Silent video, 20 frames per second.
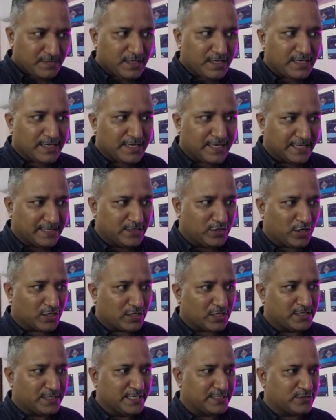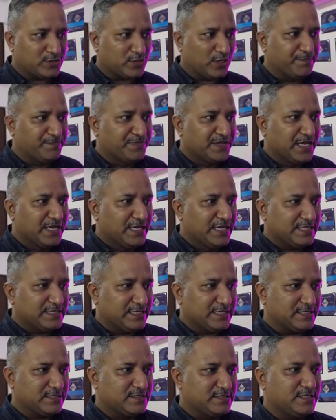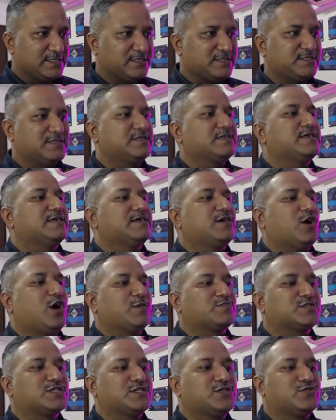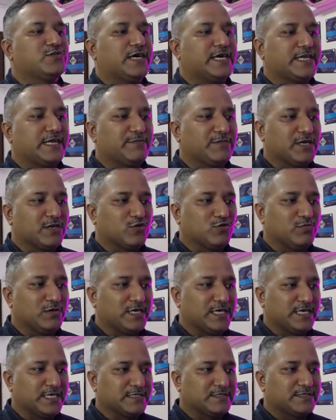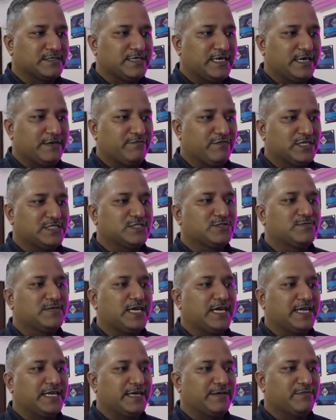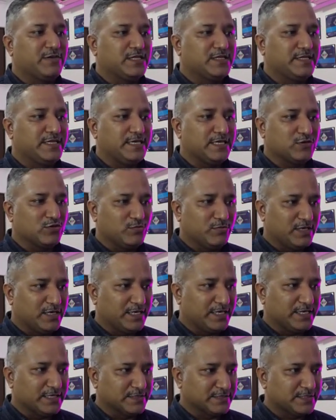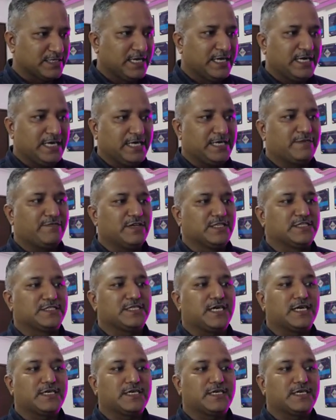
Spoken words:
in Docker Desktop, there is this option to enable Kubernetes. And once we enable the Kubernetes, it will start a